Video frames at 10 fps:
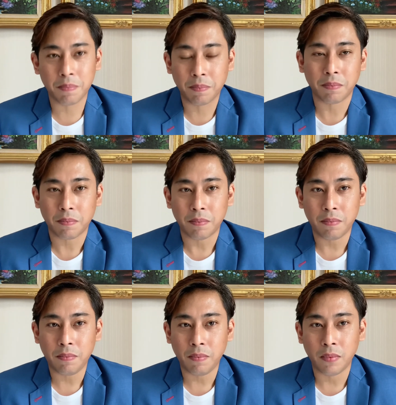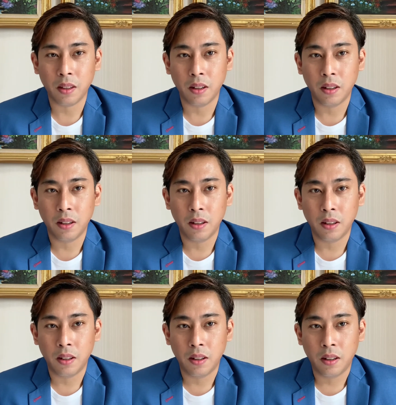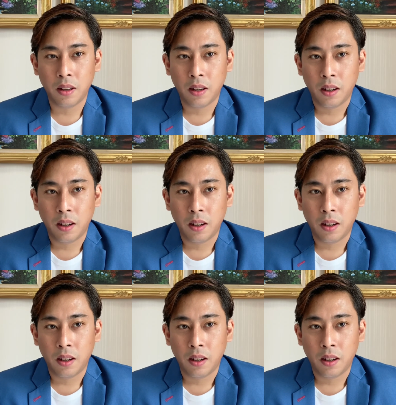Nobody speaks.